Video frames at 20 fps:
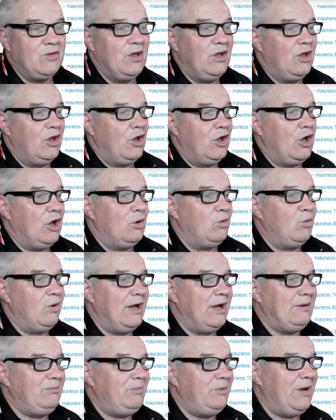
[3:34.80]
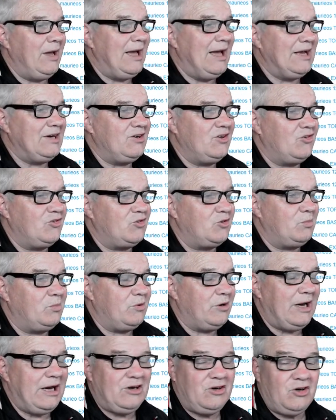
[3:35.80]
One part is the
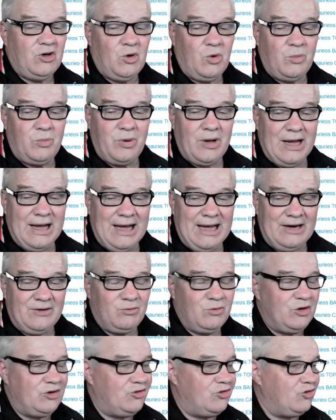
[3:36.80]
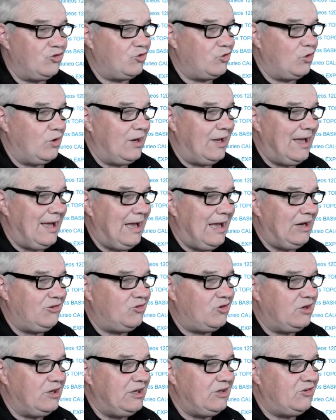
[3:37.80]
practical part, which is
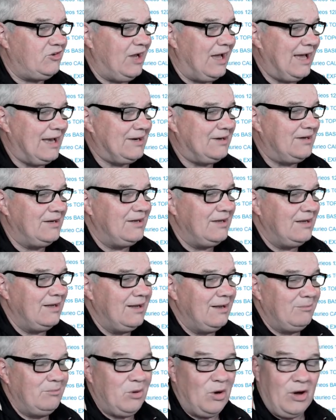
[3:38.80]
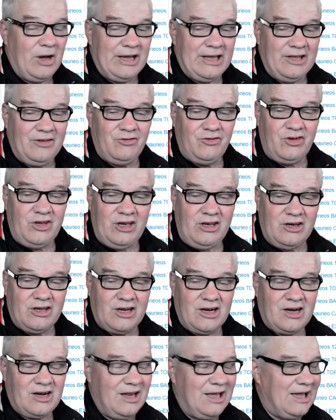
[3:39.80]
largely done by
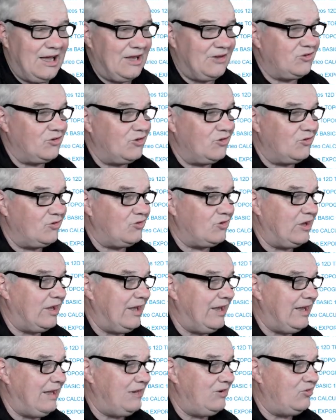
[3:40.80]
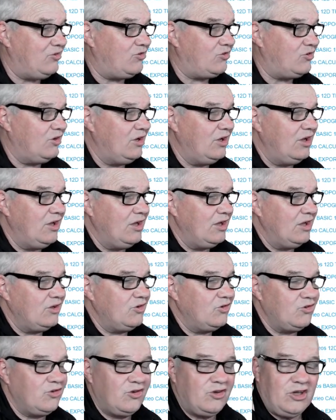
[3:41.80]
attending classes and
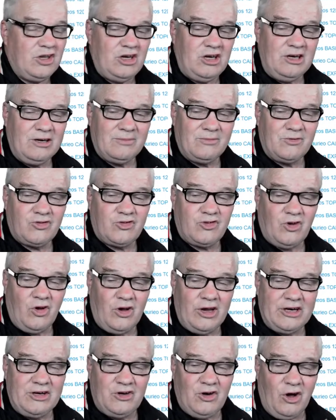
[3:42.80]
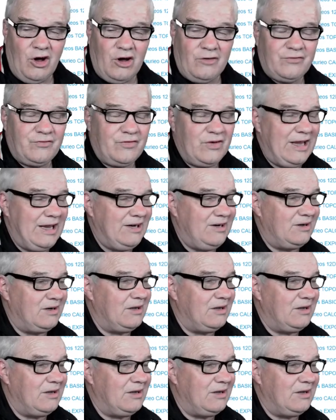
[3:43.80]
getting them signed off and